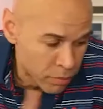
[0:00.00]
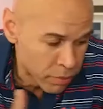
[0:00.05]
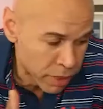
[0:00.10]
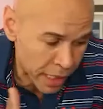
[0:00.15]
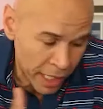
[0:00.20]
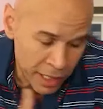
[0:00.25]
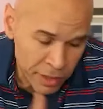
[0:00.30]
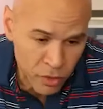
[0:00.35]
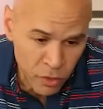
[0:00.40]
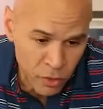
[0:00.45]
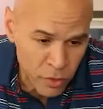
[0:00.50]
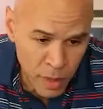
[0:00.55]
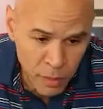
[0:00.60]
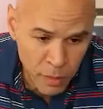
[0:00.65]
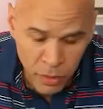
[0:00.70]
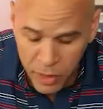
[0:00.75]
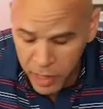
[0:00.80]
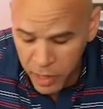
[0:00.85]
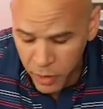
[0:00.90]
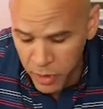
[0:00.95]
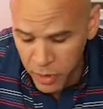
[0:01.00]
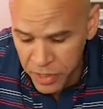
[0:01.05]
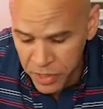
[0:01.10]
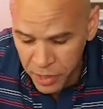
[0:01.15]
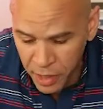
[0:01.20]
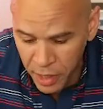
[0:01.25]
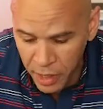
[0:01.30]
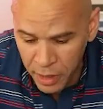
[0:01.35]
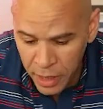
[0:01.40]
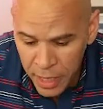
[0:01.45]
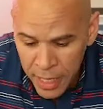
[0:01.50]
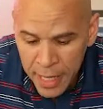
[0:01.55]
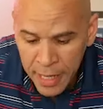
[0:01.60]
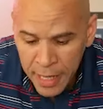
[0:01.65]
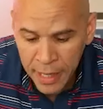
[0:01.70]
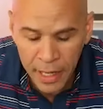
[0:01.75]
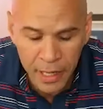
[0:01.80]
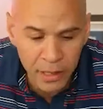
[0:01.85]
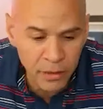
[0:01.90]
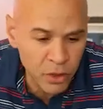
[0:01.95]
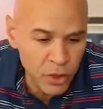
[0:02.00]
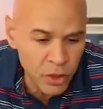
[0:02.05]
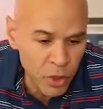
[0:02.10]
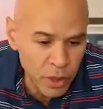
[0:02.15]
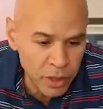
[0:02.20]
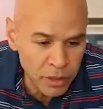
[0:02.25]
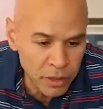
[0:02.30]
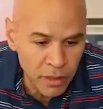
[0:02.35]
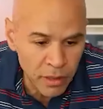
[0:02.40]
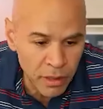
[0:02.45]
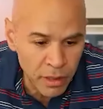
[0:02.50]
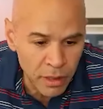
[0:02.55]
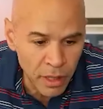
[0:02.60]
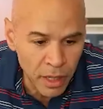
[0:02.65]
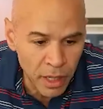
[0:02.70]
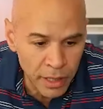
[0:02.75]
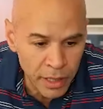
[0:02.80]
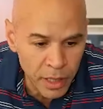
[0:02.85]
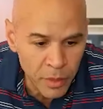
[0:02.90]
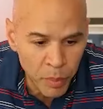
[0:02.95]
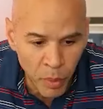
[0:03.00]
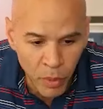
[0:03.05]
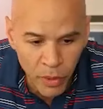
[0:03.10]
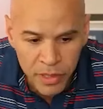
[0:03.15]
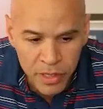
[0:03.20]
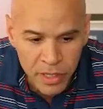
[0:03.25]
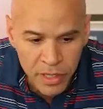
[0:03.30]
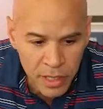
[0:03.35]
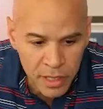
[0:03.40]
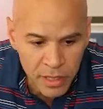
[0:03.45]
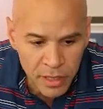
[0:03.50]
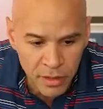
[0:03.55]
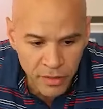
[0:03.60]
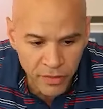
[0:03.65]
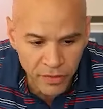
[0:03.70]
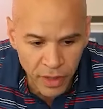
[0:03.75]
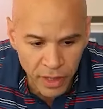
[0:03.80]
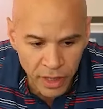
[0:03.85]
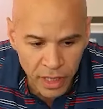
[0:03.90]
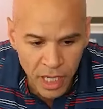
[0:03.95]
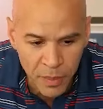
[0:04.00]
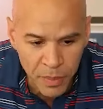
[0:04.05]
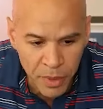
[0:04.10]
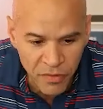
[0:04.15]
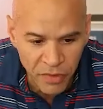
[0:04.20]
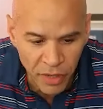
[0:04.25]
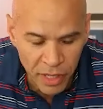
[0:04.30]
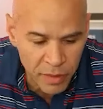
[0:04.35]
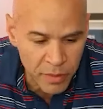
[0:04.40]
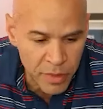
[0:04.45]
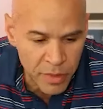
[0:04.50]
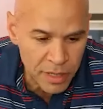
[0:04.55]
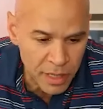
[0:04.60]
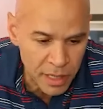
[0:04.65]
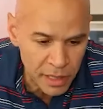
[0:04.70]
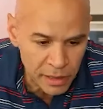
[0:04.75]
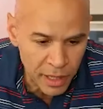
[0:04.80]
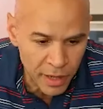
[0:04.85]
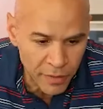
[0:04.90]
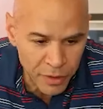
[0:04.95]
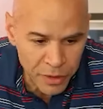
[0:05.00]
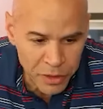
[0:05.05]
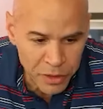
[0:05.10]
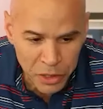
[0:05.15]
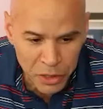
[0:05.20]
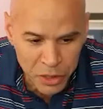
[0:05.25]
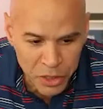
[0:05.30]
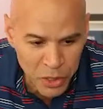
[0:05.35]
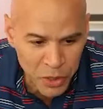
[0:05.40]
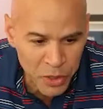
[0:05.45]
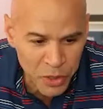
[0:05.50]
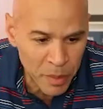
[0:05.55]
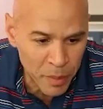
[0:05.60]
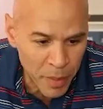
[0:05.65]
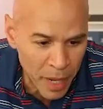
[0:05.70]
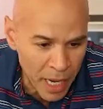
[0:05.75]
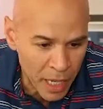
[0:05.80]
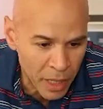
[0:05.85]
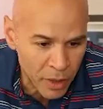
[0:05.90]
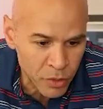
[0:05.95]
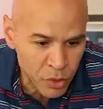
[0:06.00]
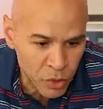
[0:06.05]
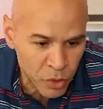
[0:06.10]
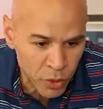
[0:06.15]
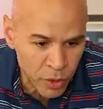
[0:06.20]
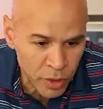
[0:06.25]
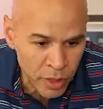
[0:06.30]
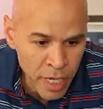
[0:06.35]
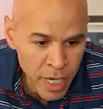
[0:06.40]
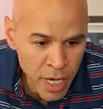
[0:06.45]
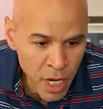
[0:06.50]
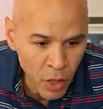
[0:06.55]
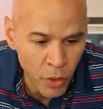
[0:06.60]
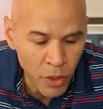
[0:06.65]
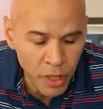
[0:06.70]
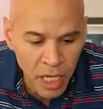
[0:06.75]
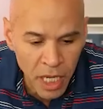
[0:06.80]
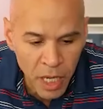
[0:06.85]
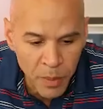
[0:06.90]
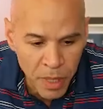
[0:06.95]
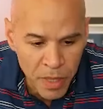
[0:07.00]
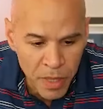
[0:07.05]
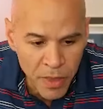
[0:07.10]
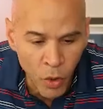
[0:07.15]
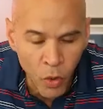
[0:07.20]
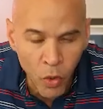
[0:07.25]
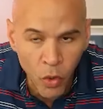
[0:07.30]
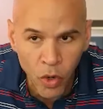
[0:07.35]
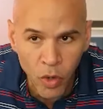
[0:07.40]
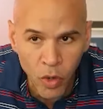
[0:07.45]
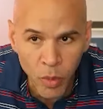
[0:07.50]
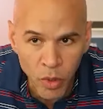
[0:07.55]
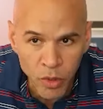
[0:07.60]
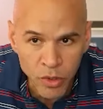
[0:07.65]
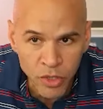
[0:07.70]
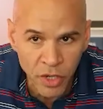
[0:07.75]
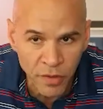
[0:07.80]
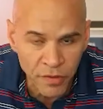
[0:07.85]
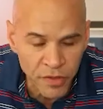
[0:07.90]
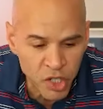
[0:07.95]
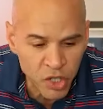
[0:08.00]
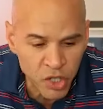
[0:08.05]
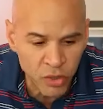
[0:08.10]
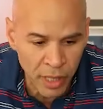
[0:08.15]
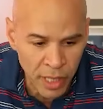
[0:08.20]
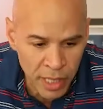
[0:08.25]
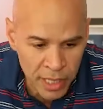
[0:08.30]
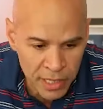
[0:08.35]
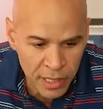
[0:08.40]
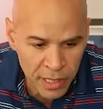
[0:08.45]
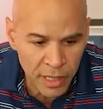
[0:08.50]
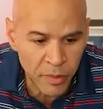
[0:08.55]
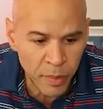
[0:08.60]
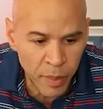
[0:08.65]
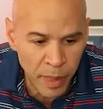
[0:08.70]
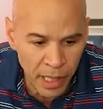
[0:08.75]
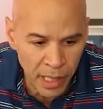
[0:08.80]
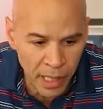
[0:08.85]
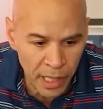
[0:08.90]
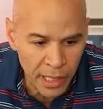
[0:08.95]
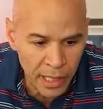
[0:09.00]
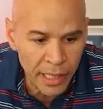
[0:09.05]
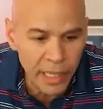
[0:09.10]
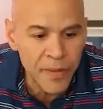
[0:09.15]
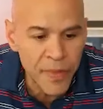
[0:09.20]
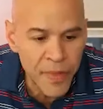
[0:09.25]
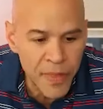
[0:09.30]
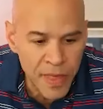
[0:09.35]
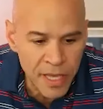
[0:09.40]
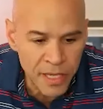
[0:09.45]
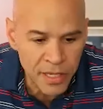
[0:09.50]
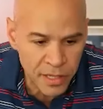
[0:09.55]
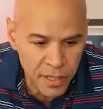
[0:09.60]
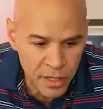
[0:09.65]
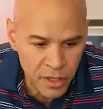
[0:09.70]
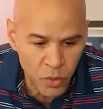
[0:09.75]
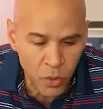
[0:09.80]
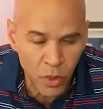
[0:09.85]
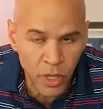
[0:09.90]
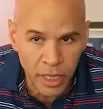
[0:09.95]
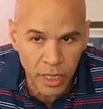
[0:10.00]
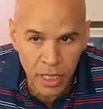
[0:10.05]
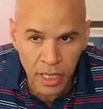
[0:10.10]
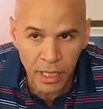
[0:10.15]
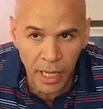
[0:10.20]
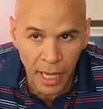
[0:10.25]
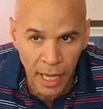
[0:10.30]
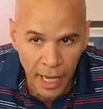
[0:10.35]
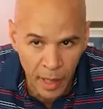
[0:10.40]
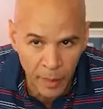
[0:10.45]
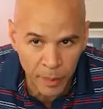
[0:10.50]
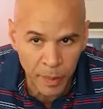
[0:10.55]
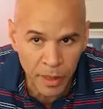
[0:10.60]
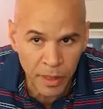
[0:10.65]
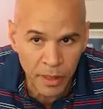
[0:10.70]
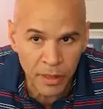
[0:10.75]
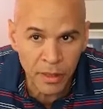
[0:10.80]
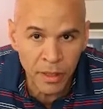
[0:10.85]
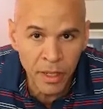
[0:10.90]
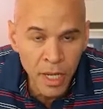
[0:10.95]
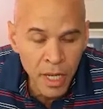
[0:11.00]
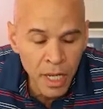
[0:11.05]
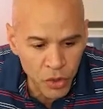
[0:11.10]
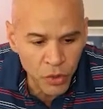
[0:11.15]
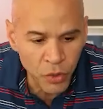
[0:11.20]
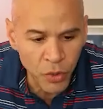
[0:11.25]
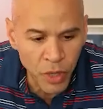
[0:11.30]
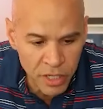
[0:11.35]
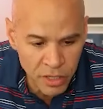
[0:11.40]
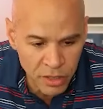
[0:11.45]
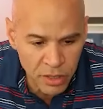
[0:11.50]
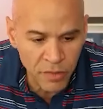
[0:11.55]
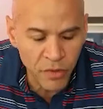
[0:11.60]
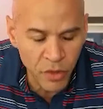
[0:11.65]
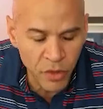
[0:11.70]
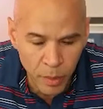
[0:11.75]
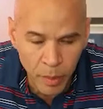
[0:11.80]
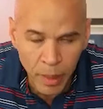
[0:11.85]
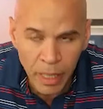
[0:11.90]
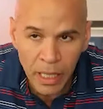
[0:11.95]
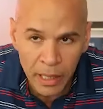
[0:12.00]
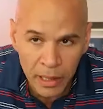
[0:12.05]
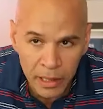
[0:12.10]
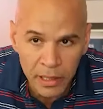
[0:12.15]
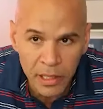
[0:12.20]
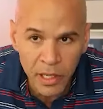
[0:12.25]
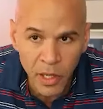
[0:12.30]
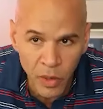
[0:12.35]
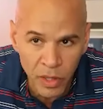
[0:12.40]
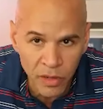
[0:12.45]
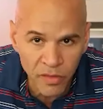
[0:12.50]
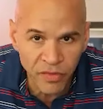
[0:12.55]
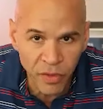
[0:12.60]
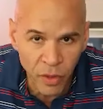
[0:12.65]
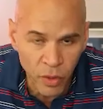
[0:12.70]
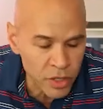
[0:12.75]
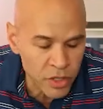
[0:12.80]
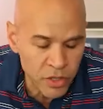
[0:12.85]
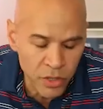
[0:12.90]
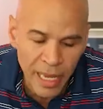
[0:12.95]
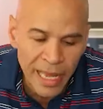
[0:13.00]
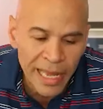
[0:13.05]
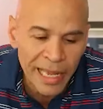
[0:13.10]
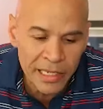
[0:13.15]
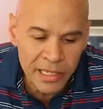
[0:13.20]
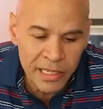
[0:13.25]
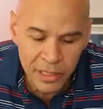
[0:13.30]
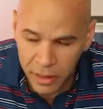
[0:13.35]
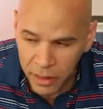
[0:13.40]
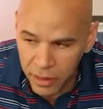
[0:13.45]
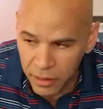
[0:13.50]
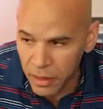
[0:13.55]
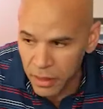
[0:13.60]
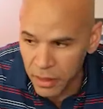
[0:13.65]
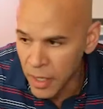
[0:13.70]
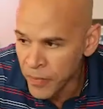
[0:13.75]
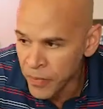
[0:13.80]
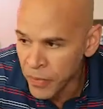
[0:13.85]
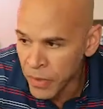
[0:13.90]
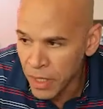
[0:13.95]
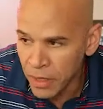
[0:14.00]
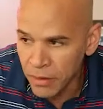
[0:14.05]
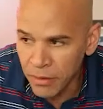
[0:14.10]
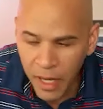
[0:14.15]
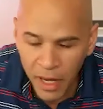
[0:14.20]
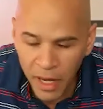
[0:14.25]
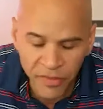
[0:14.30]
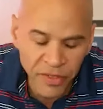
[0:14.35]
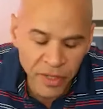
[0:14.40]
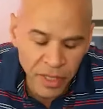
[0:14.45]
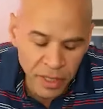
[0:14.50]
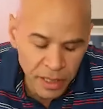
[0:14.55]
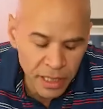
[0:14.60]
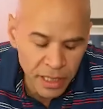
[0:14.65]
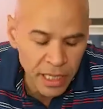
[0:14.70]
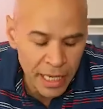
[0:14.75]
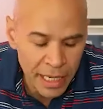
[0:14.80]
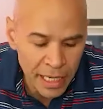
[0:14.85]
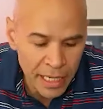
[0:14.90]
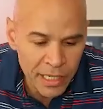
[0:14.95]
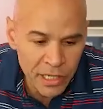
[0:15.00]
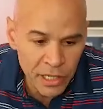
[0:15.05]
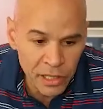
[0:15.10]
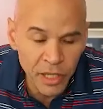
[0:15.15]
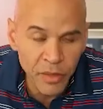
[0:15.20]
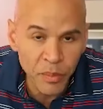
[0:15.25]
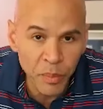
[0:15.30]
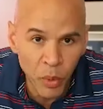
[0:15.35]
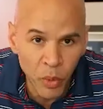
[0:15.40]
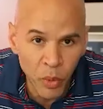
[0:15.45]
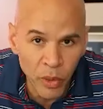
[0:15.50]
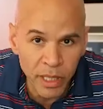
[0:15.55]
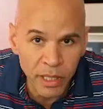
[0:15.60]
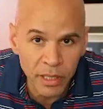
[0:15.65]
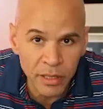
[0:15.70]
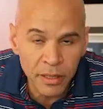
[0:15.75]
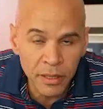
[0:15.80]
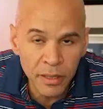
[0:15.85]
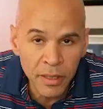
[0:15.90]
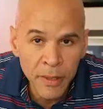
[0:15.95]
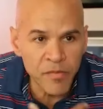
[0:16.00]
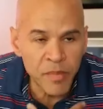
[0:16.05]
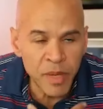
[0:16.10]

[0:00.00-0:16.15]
But I don't remember anyone saying, hey, do you know what the importance is of keeping vitamin D levels at a certain amount, or keeping the hormones of stress at bay? And this is what can happen to the rest of your body going forward. So excellent. Definitely excellent point.